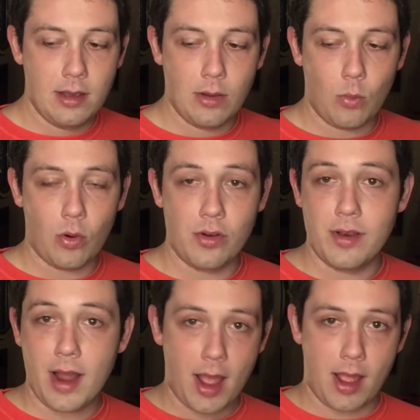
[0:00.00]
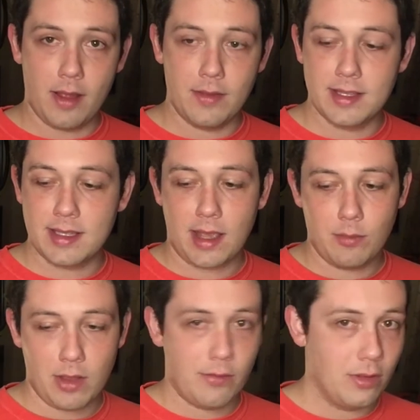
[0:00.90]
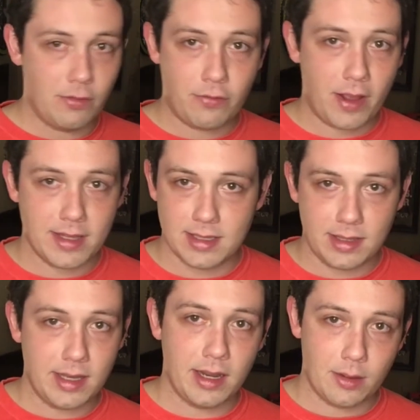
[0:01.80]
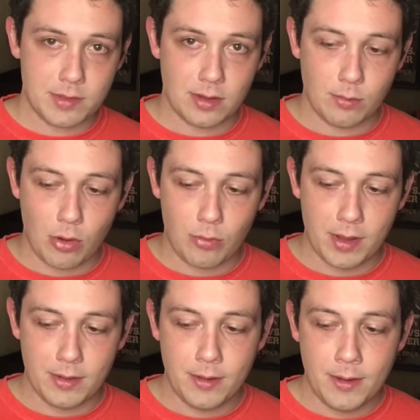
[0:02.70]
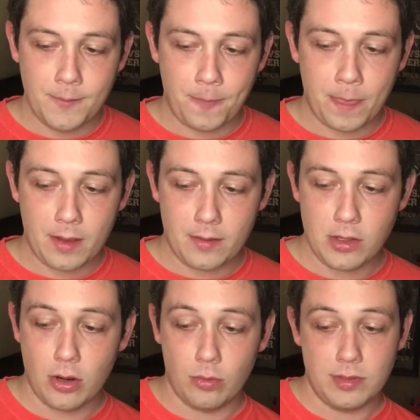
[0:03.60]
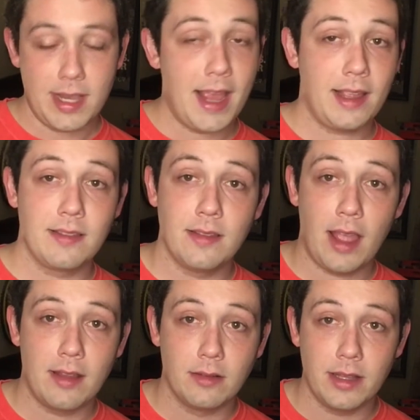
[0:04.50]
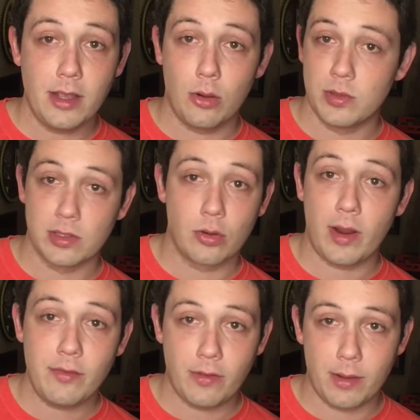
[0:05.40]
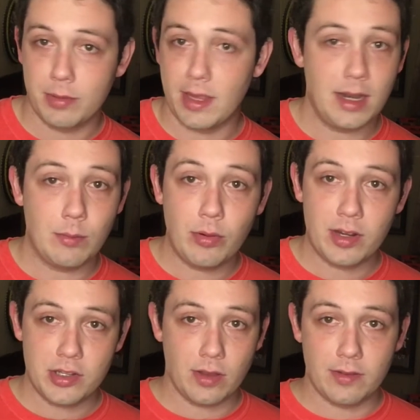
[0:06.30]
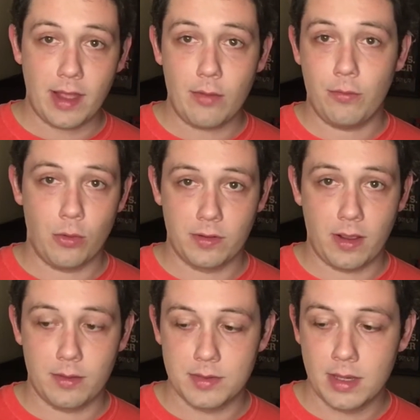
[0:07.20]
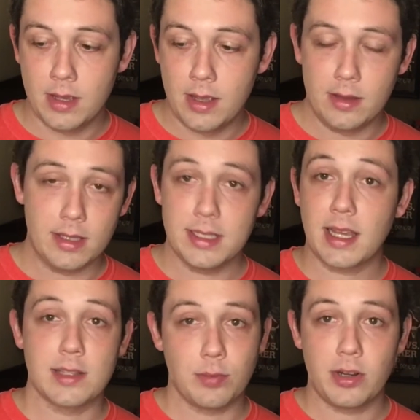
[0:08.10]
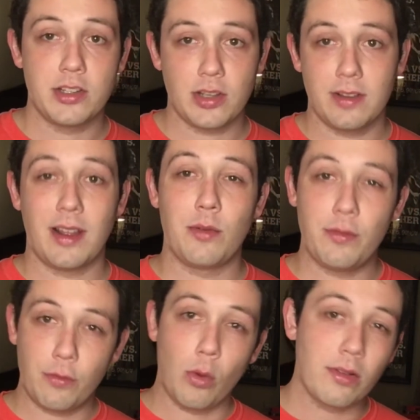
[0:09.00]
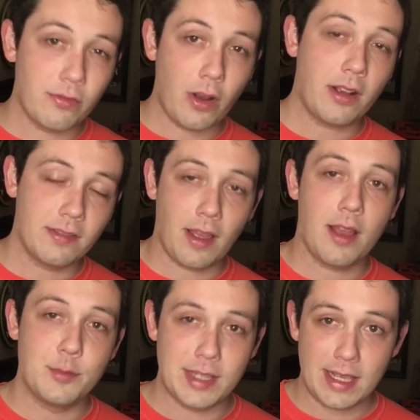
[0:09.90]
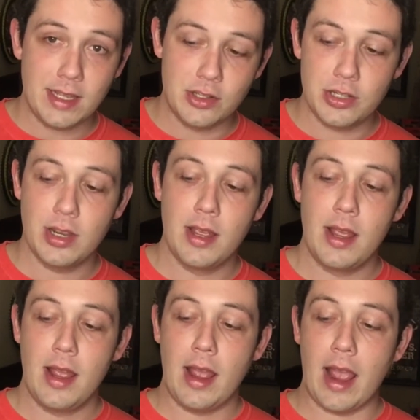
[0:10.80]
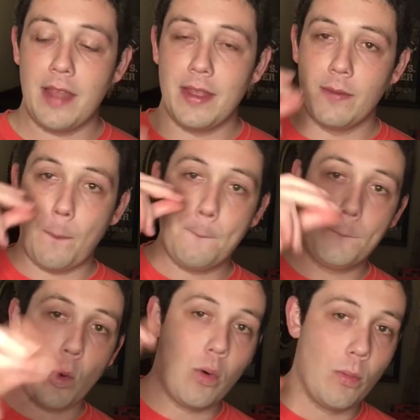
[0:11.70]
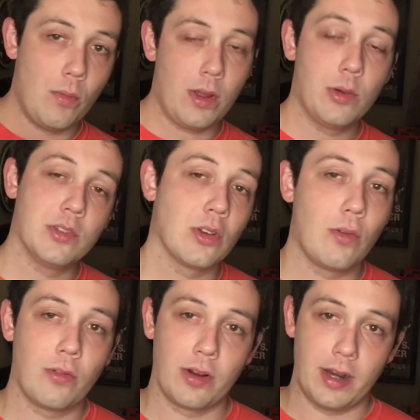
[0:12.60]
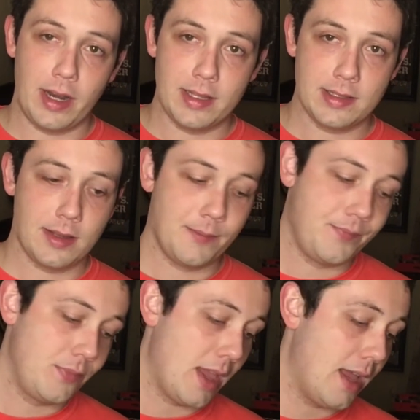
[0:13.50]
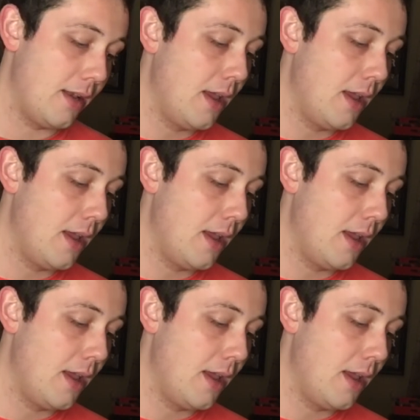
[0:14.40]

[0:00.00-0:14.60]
were not the same level of fights leading up to the moment. You know, Tank and, and Leo was a great fight, but they didn't put each other down four times. These guys put each other down four fucking times each, and then boom, it was over in an instant. And